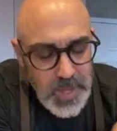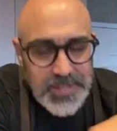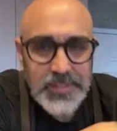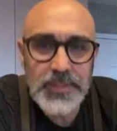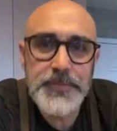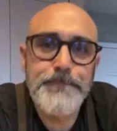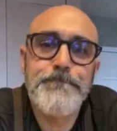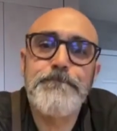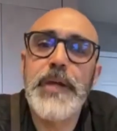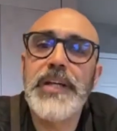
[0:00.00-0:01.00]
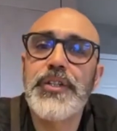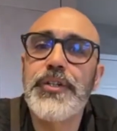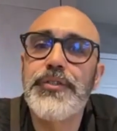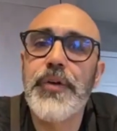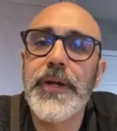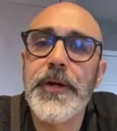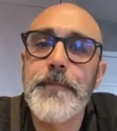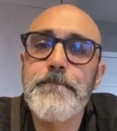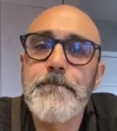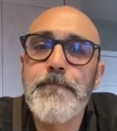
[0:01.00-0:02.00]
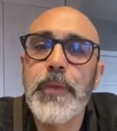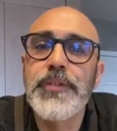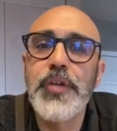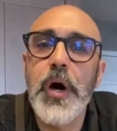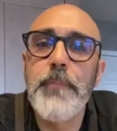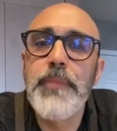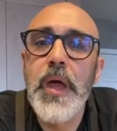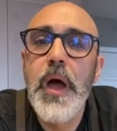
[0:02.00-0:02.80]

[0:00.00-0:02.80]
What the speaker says: Excellent, that's a good drink. So,